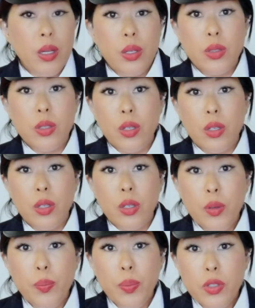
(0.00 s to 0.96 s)
So if
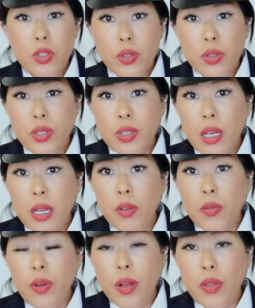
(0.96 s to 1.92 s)
you put
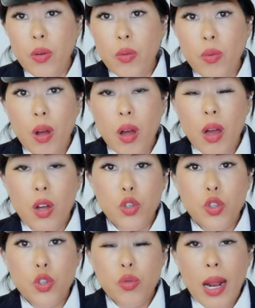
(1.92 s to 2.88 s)
yourself on the wrong
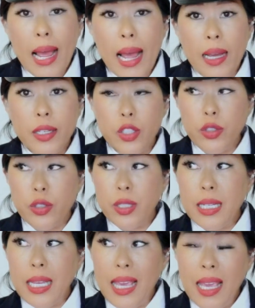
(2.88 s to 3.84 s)
track, you're going
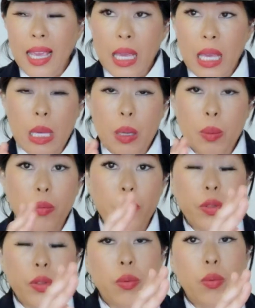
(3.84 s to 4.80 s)
to aim for
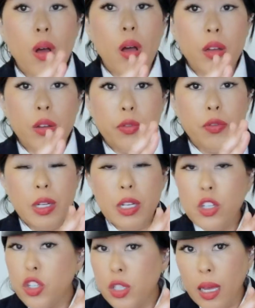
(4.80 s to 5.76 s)
the wrong
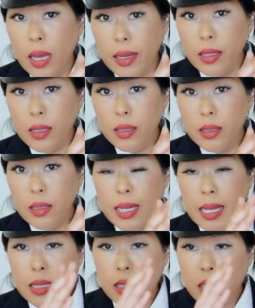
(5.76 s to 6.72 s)
finish line and
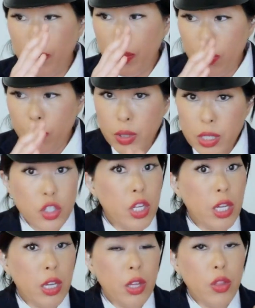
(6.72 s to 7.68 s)
end up
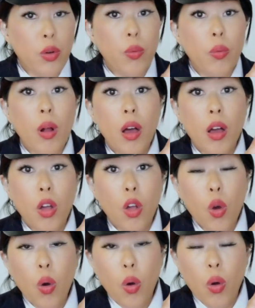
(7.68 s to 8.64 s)
reaching the wrong
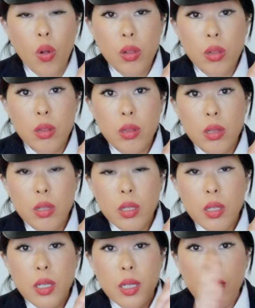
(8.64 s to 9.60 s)
goal.
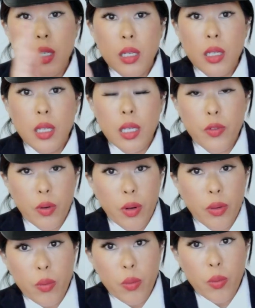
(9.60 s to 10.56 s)
If you're on
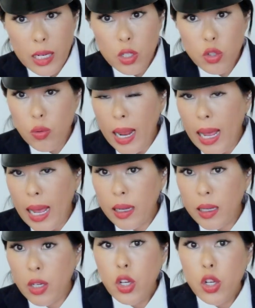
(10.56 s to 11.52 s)
the right
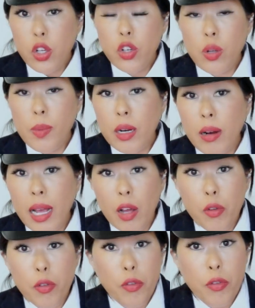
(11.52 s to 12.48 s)
track, no matter
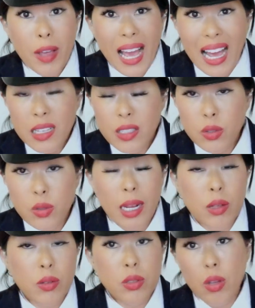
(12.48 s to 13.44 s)
how fast or
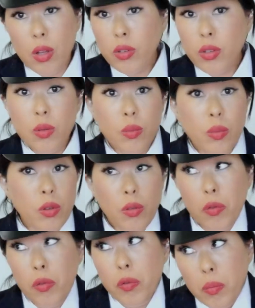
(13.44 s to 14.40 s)
how slow you
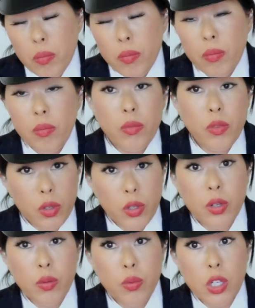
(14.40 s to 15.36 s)
move, you're
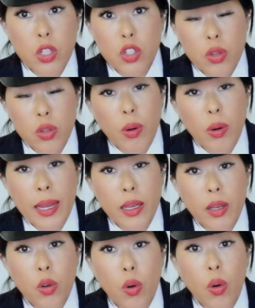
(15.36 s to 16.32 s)
going to reach the
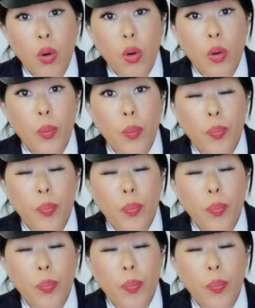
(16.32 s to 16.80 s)
right goal.